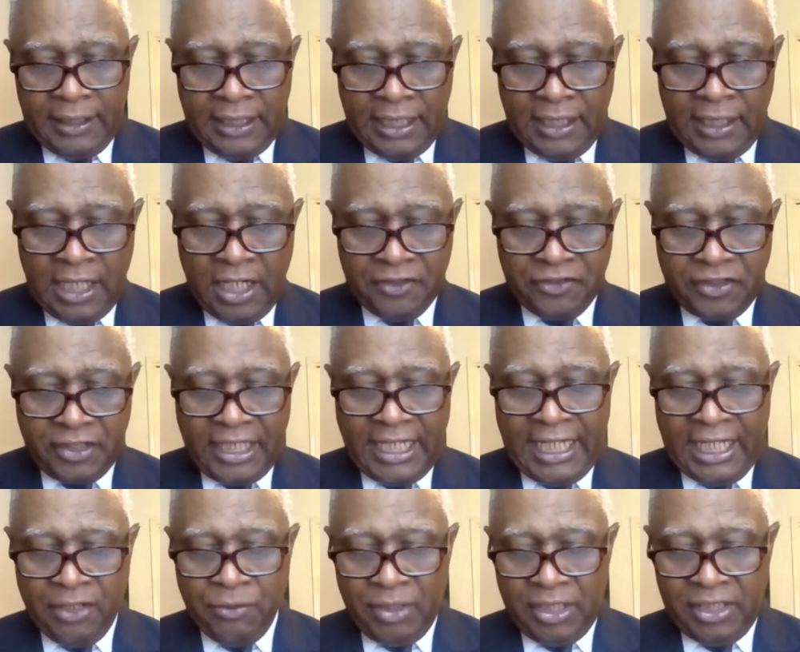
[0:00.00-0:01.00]
Then there's the
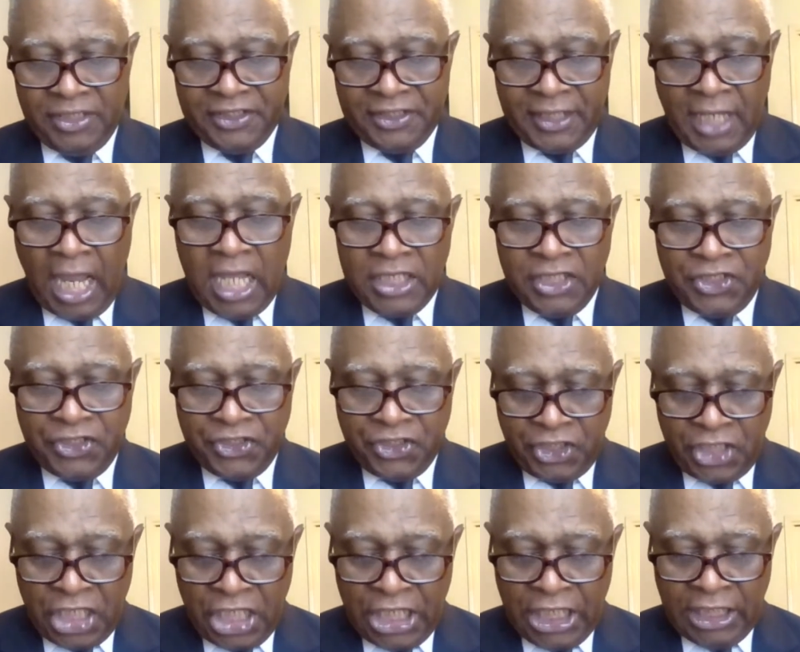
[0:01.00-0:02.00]
Henry
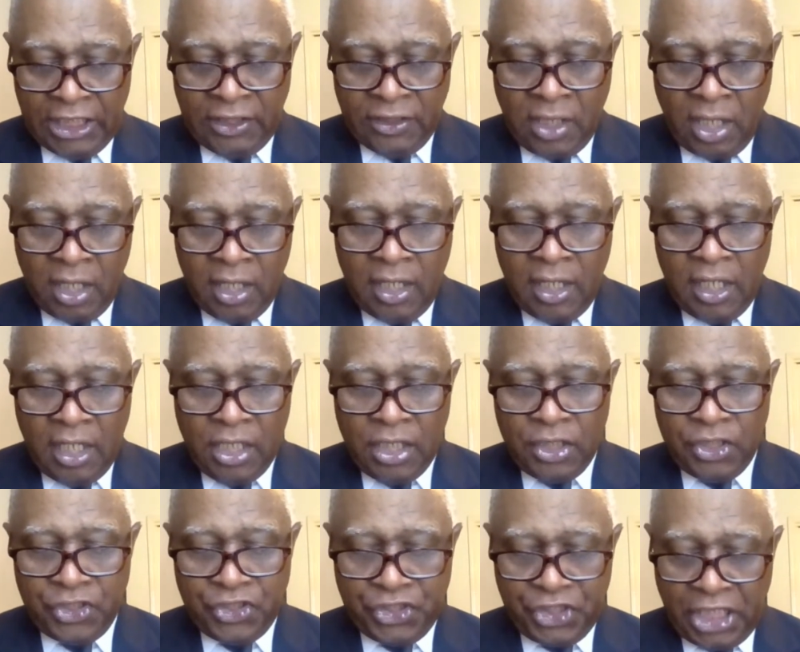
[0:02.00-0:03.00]
Schein
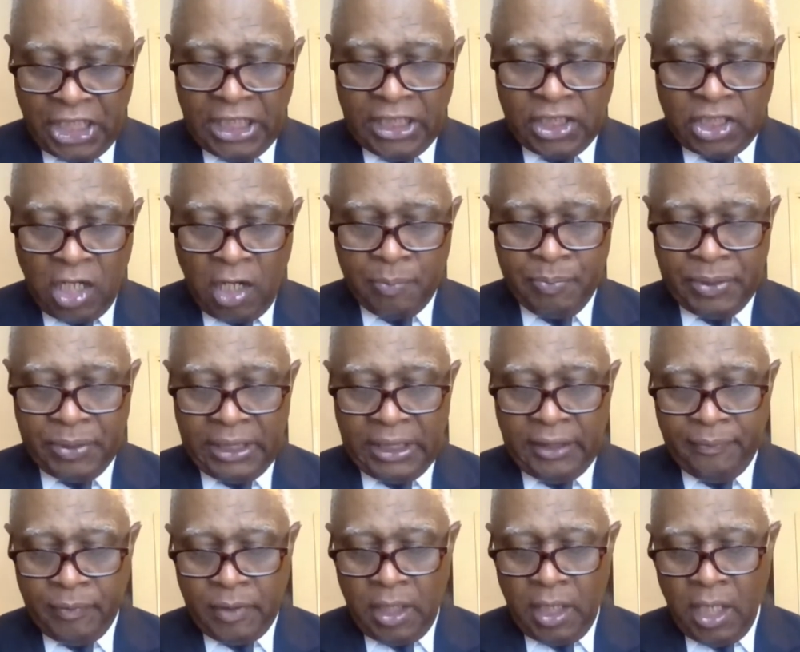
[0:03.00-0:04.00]

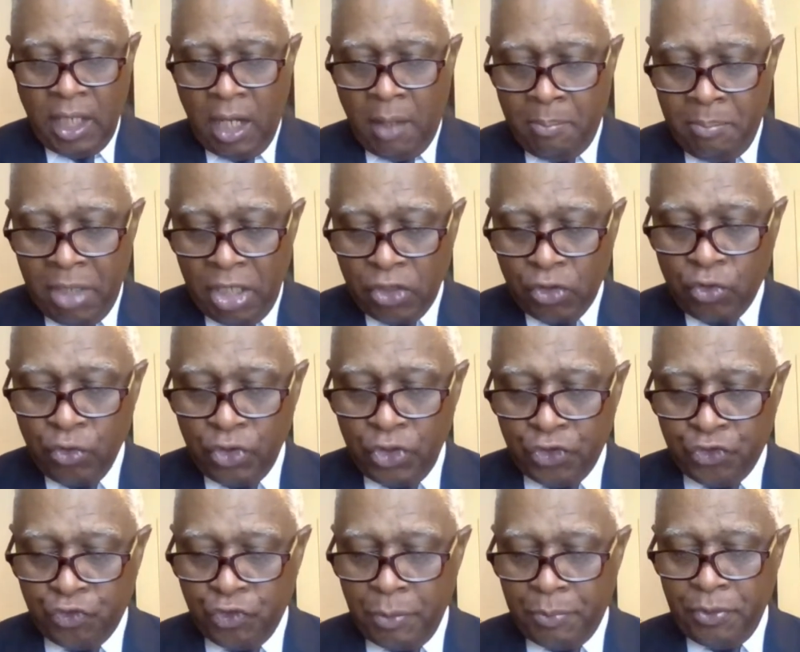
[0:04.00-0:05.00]
Company, a medical
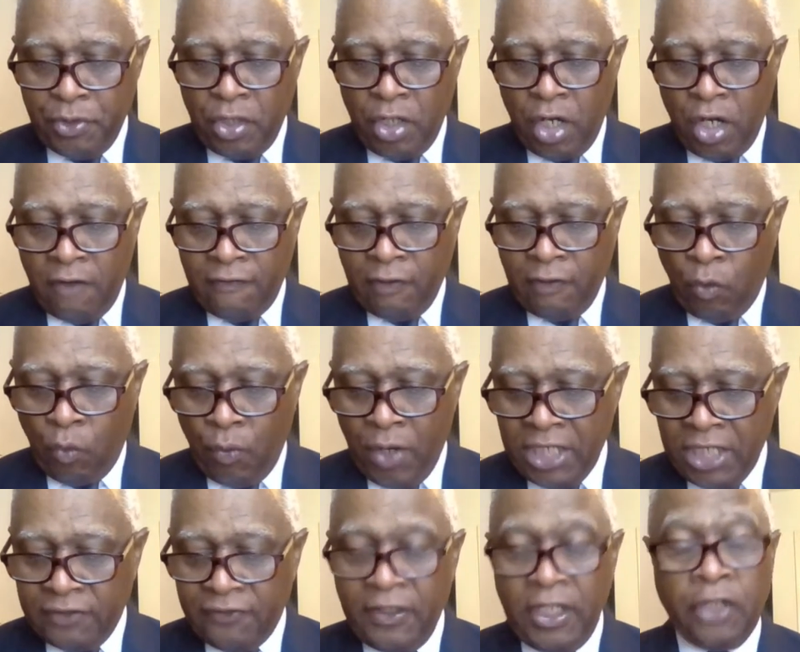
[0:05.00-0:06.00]
distributor of a
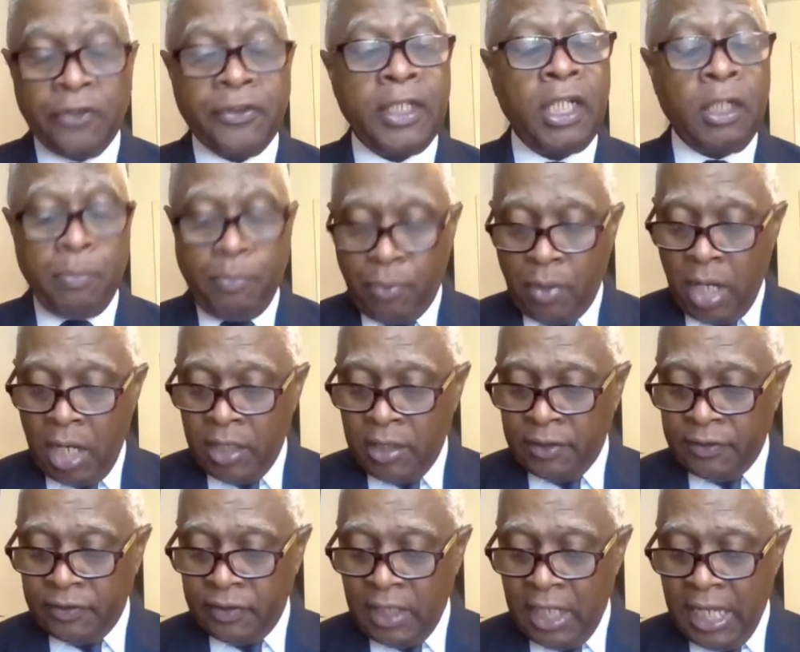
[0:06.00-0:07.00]
range of healthcare
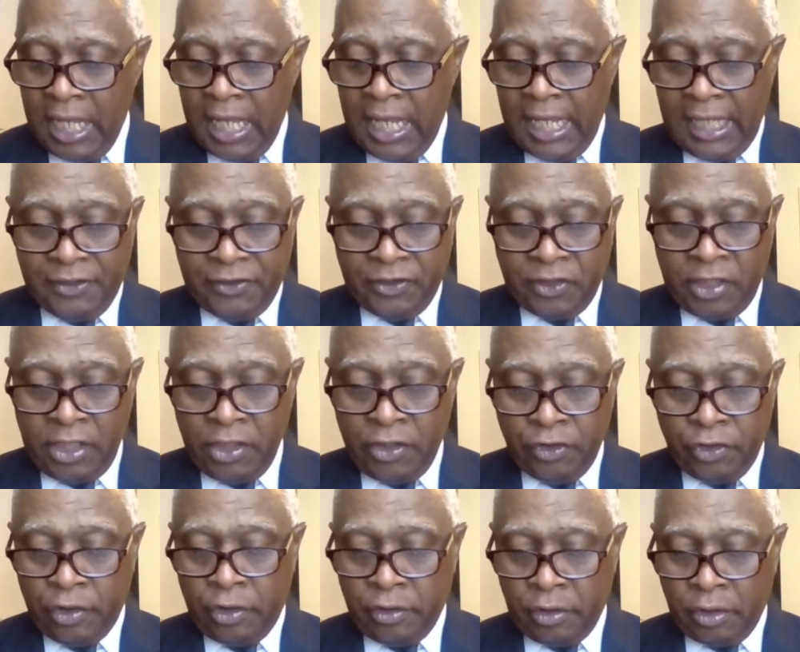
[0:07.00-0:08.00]
products, and is
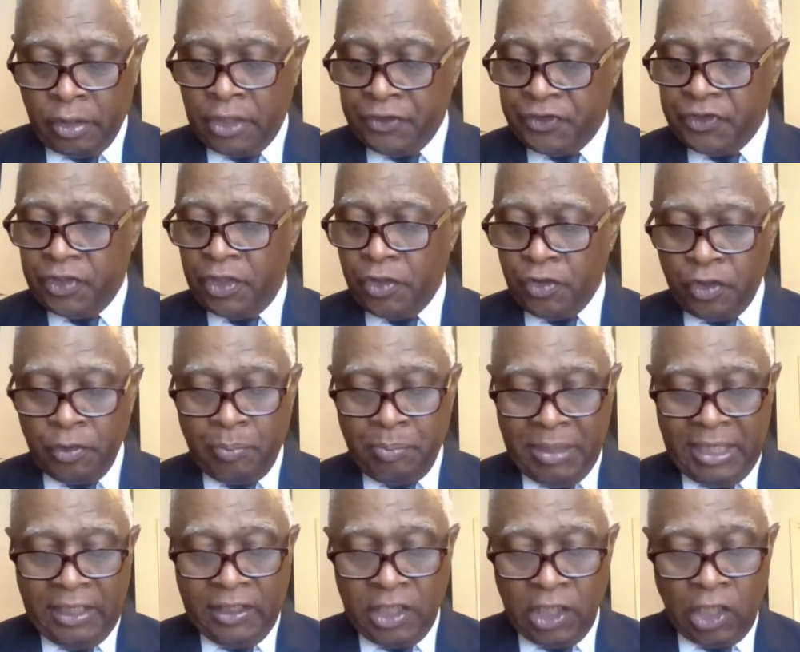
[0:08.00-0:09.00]
considered to
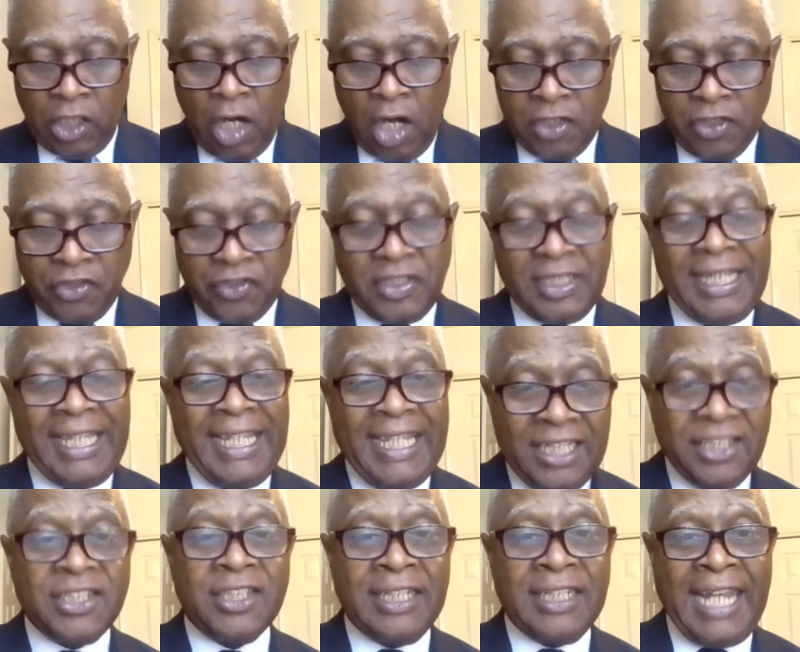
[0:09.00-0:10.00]
be the largest
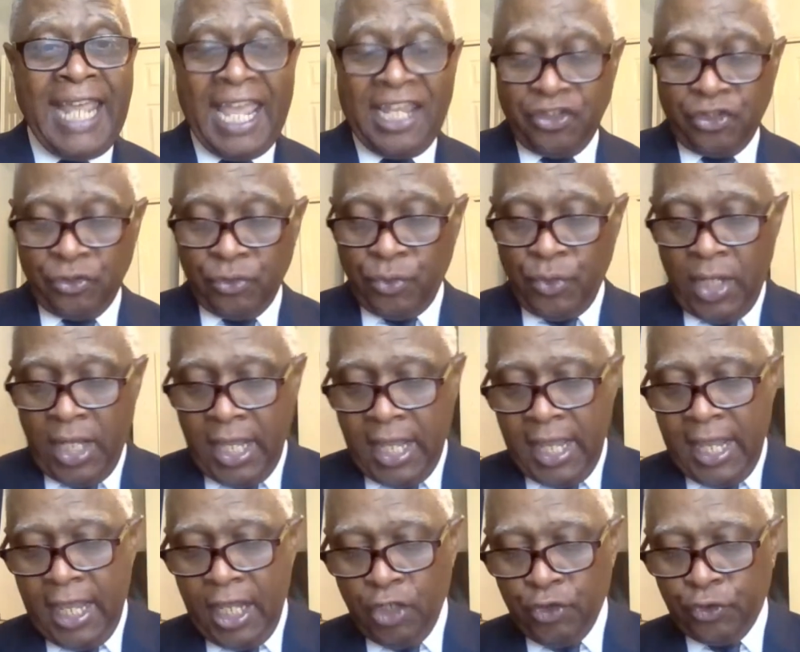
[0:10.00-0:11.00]
international
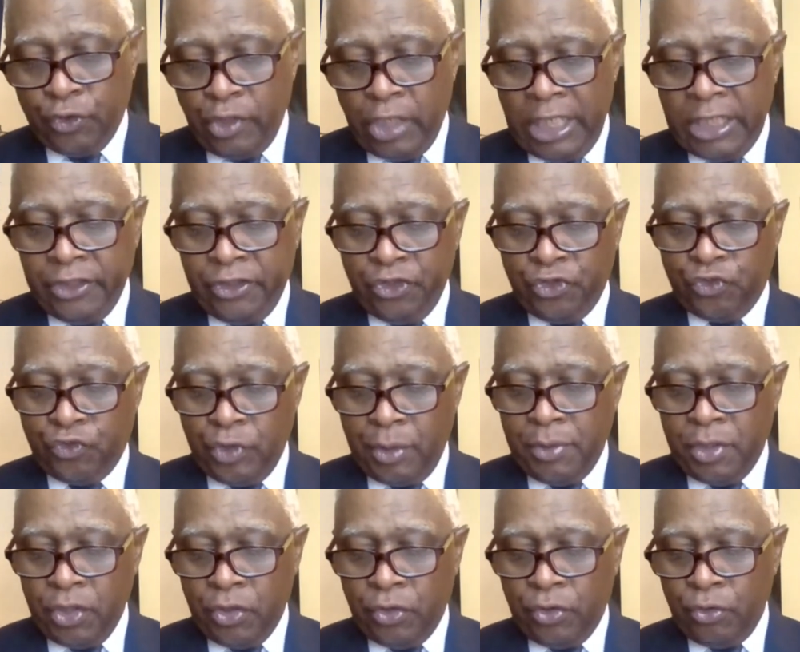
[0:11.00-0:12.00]
healthcare
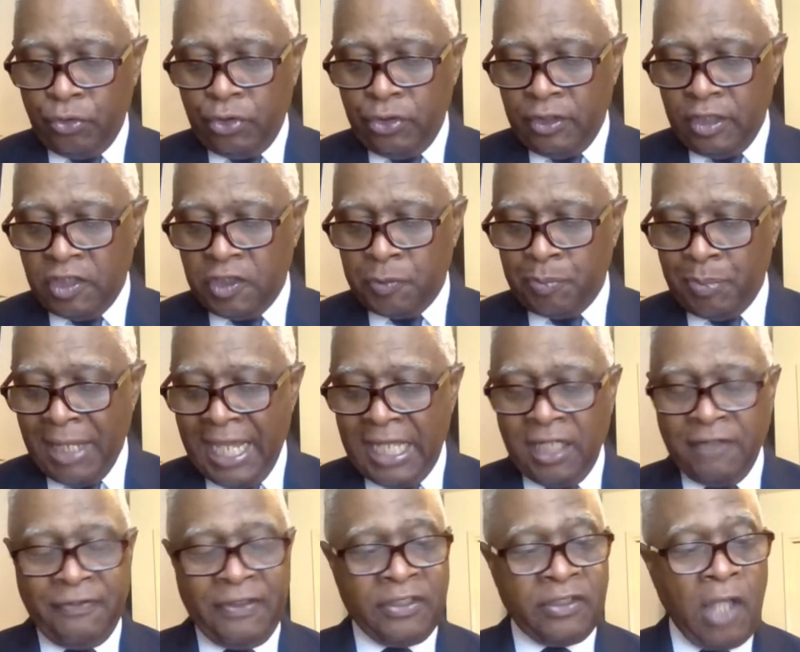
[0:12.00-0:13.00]
distributor due to the
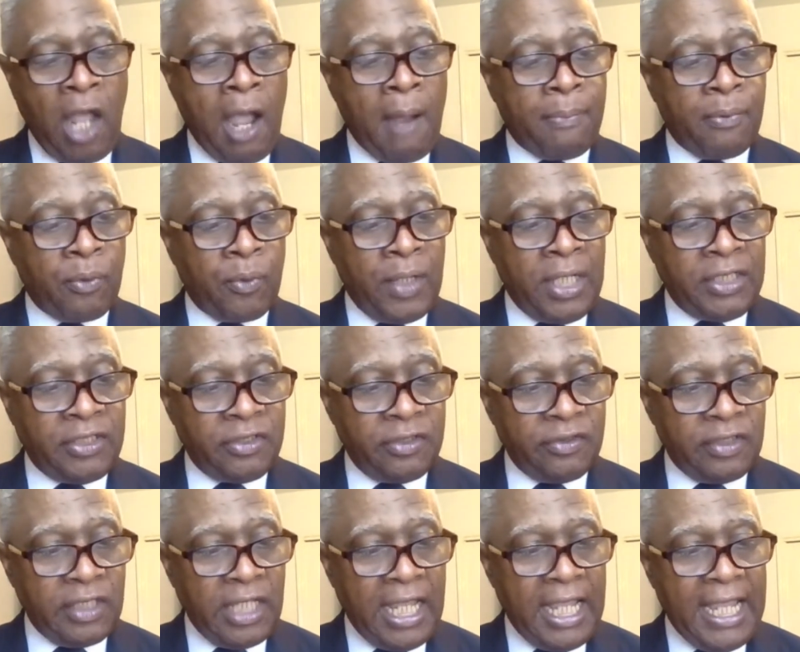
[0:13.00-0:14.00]
span of its
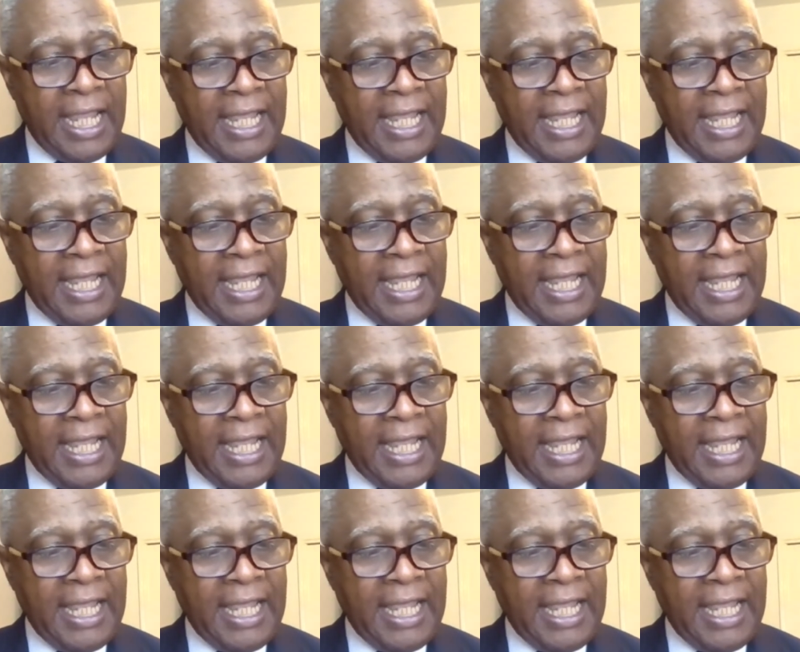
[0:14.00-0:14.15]
operations.